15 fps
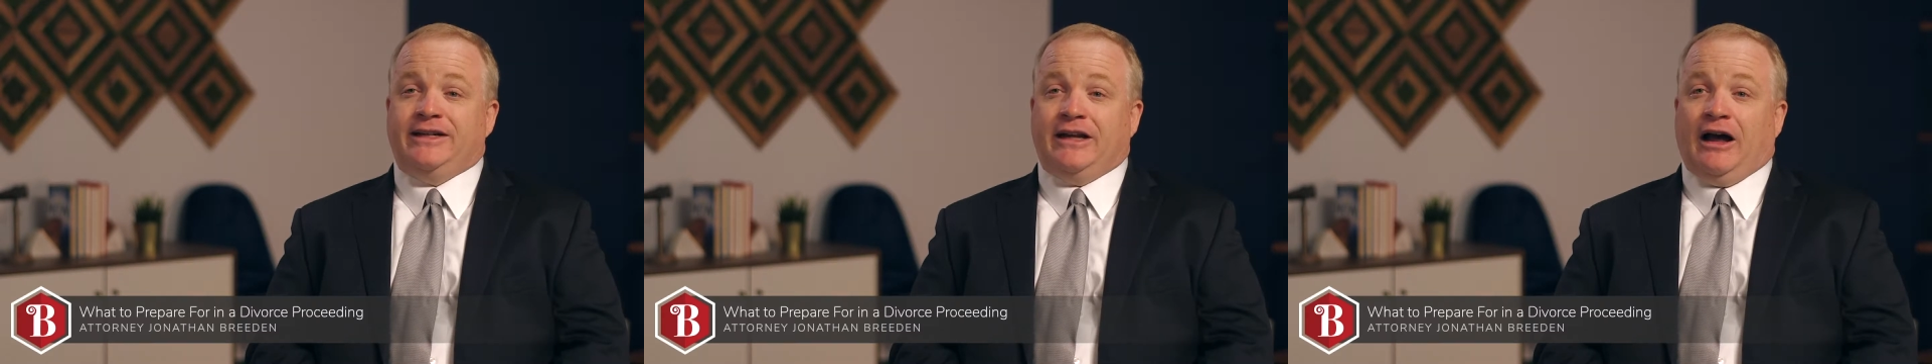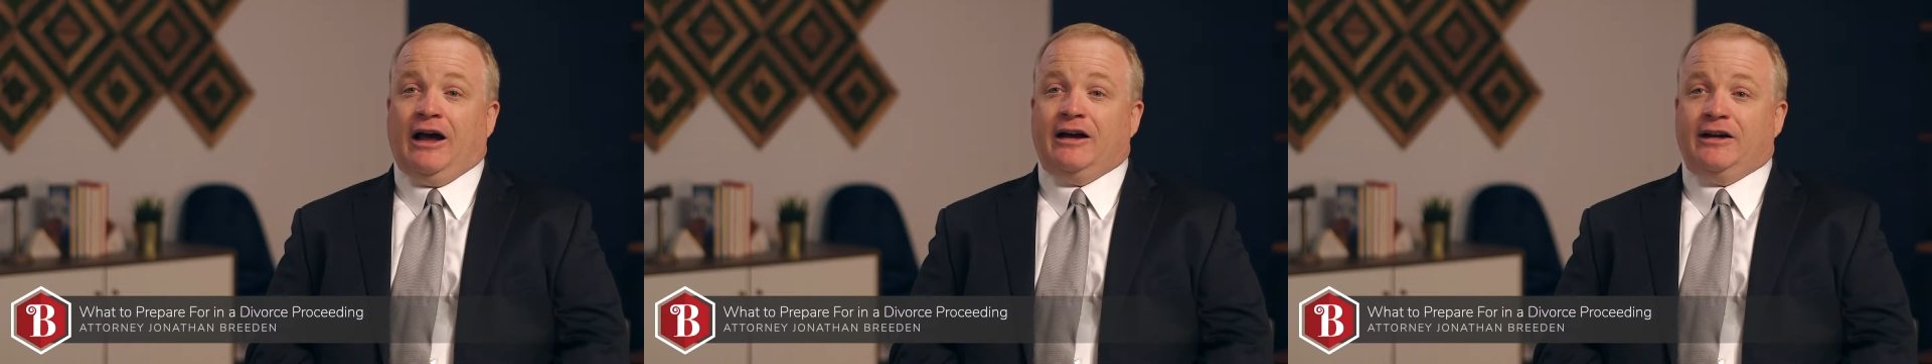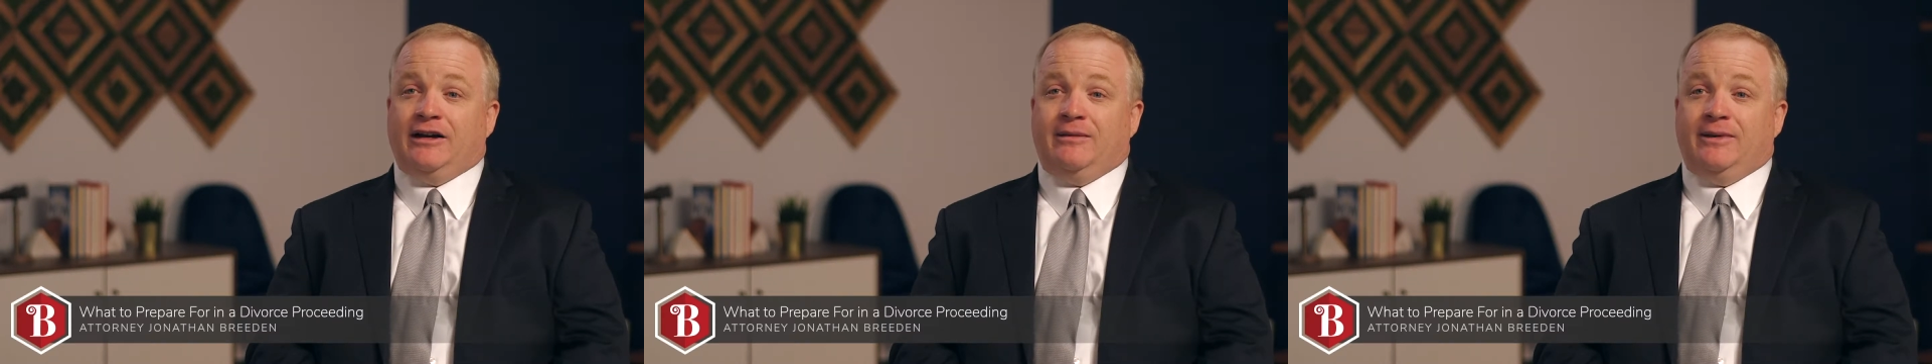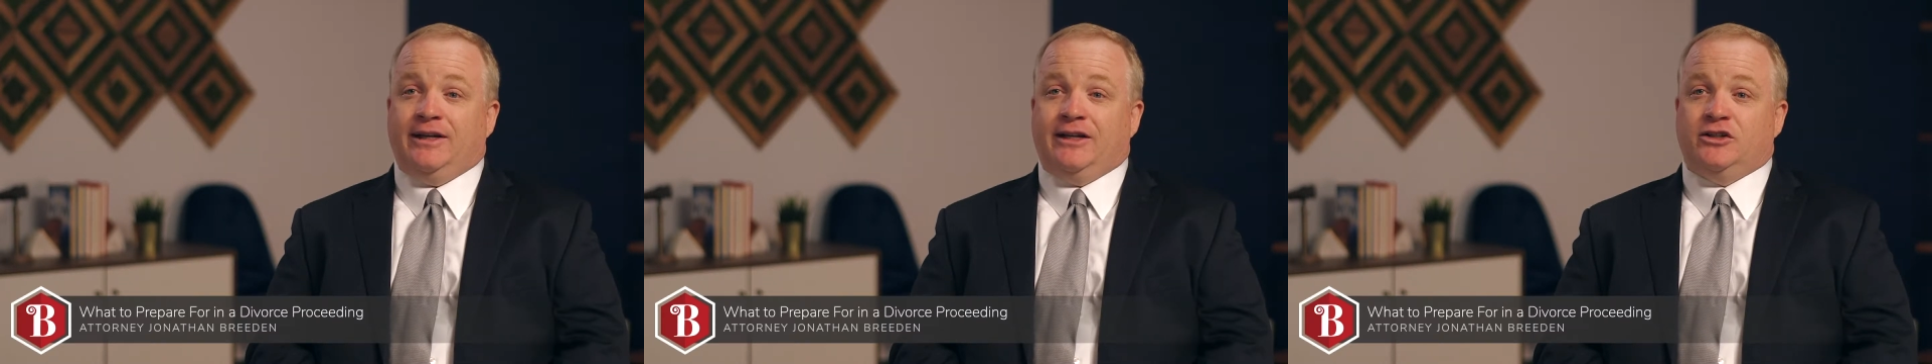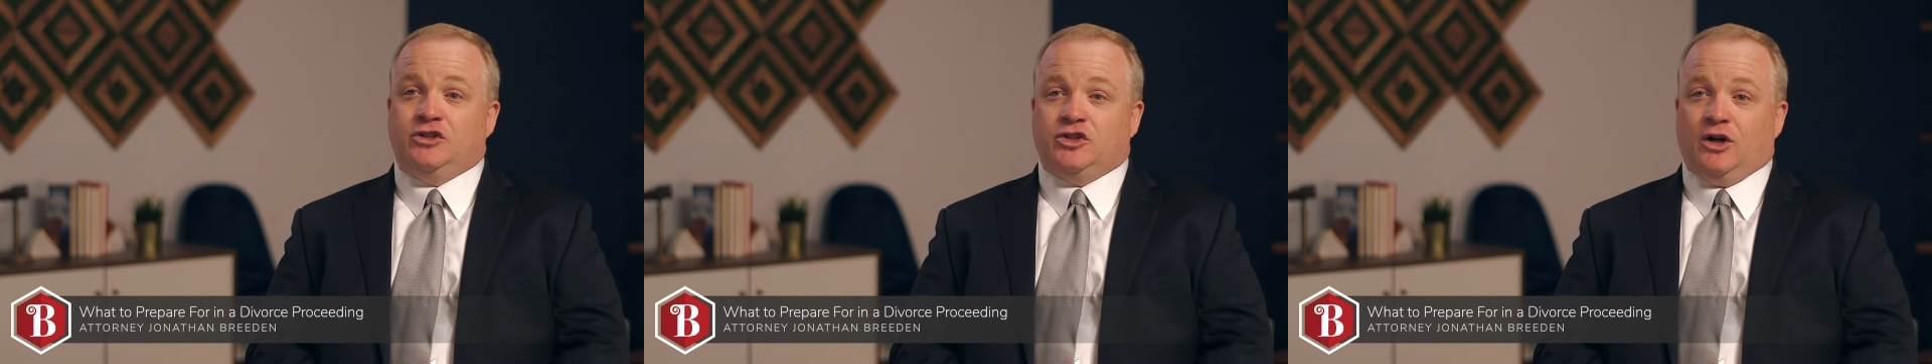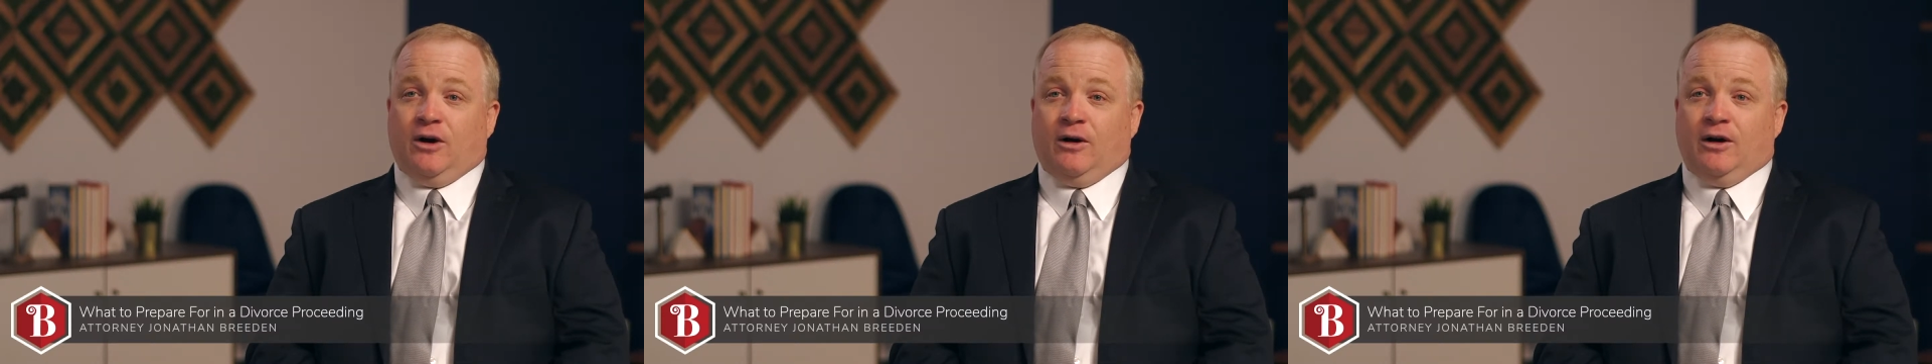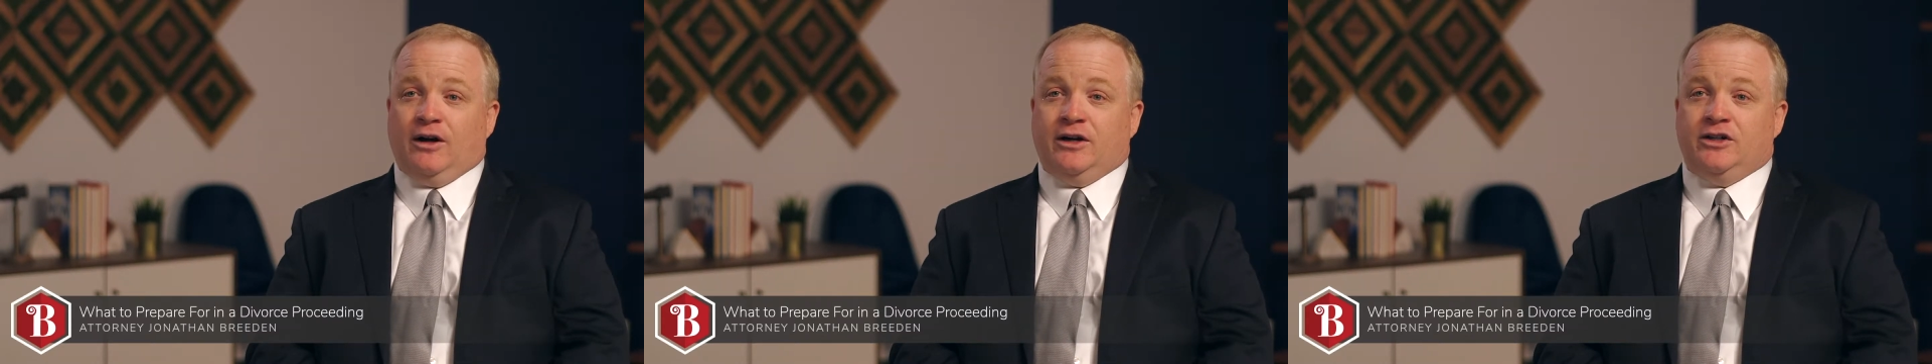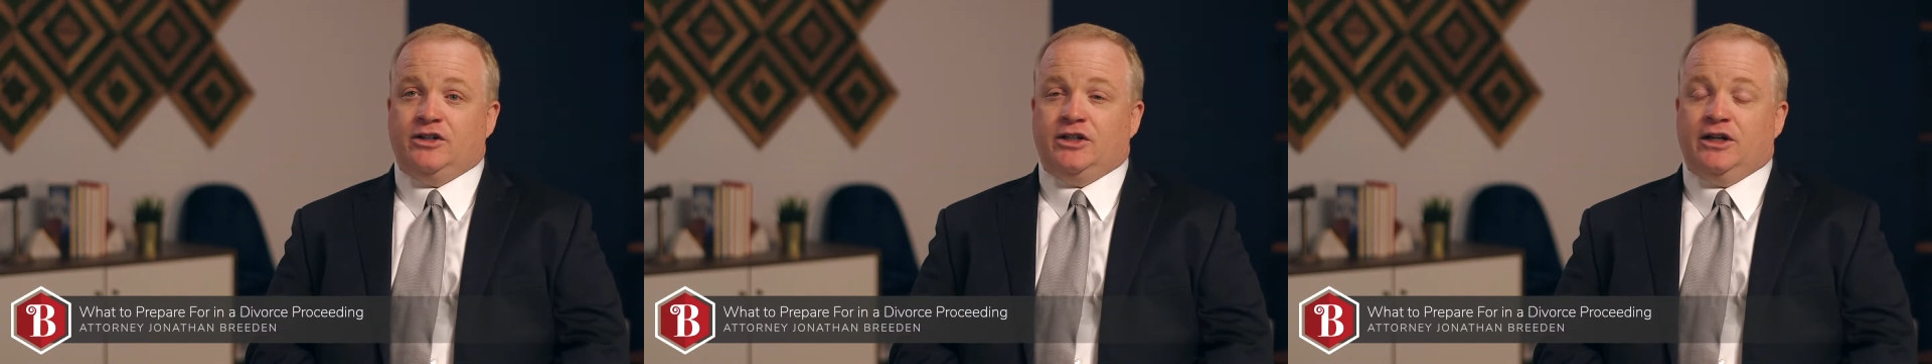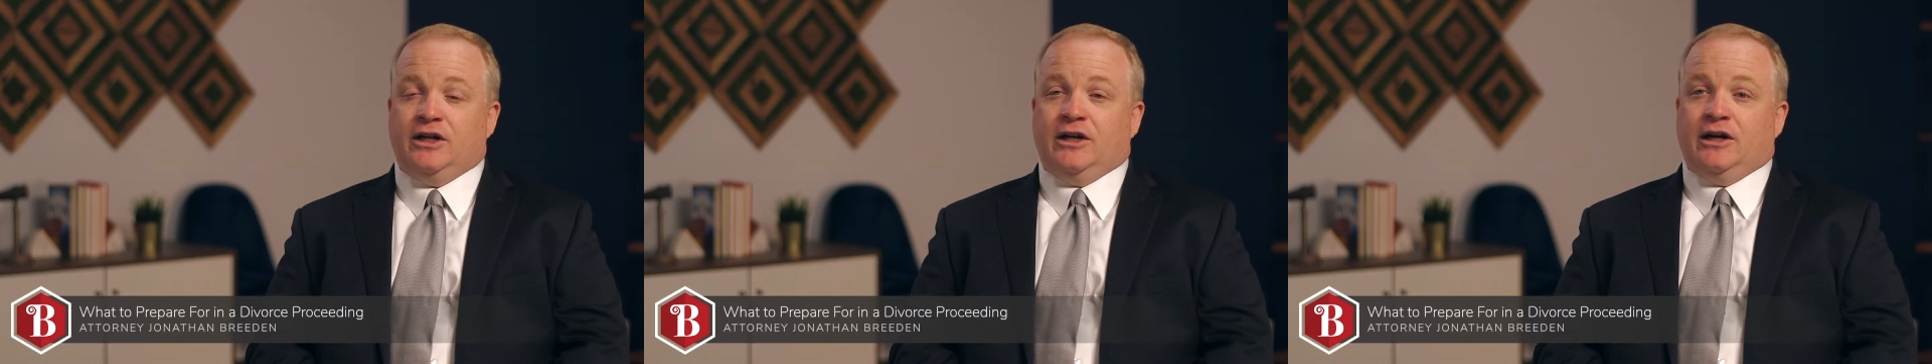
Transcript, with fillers: not going to be in charge